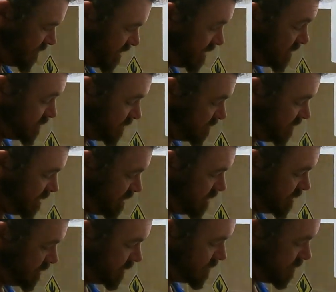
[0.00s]
This one's been
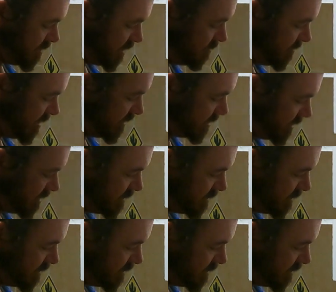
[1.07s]
used quite a bit,